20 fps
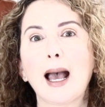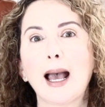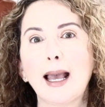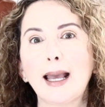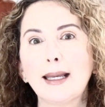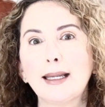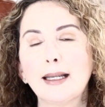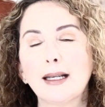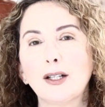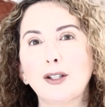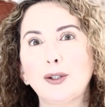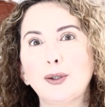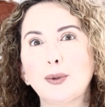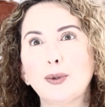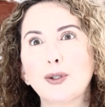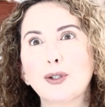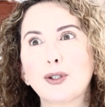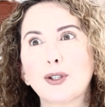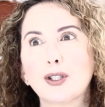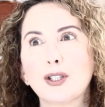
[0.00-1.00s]
I
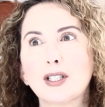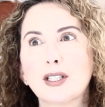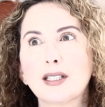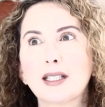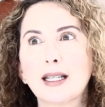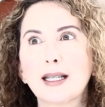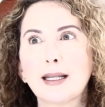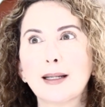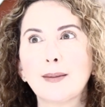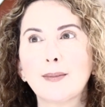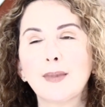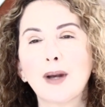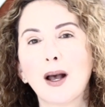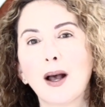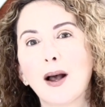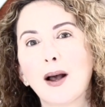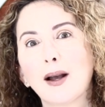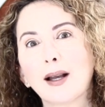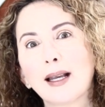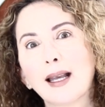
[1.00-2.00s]
used the same
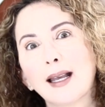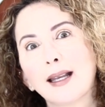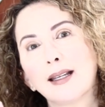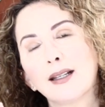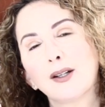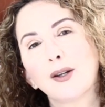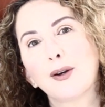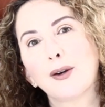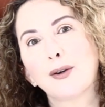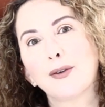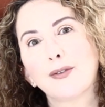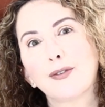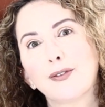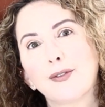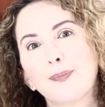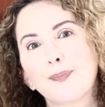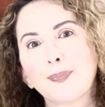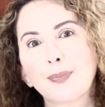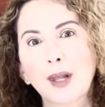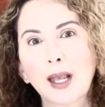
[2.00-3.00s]
uh, kind
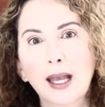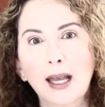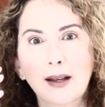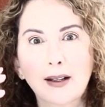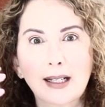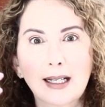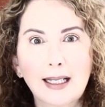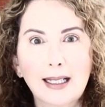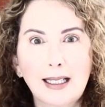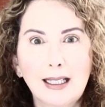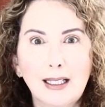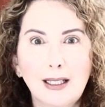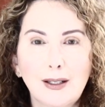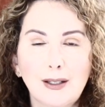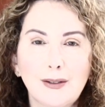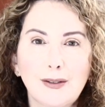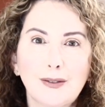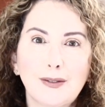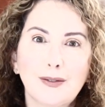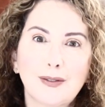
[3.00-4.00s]
of
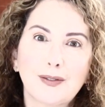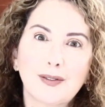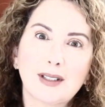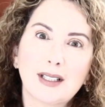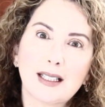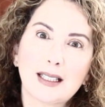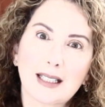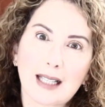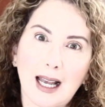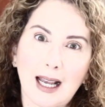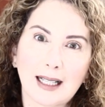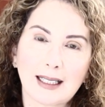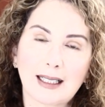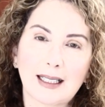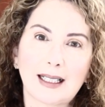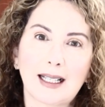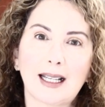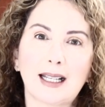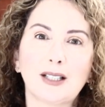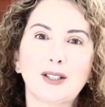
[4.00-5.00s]
leaf design
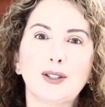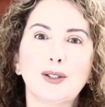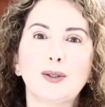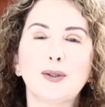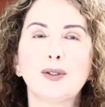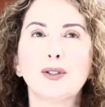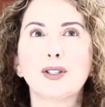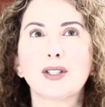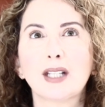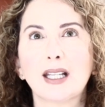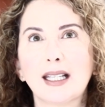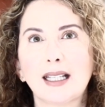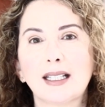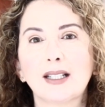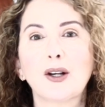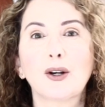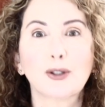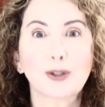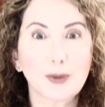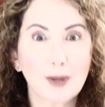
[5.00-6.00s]
that I had used
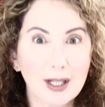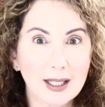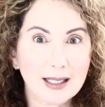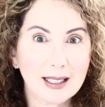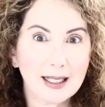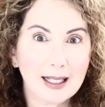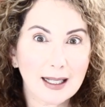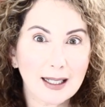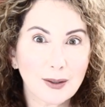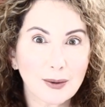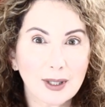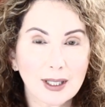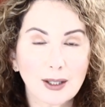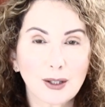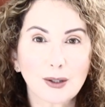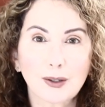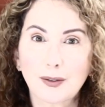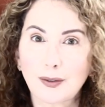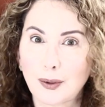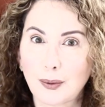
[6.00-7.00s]
in a dress that I
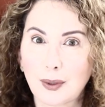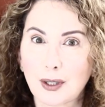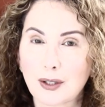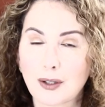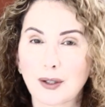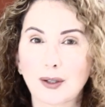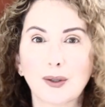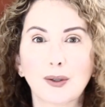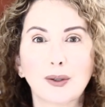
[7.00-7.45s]
created a few weeks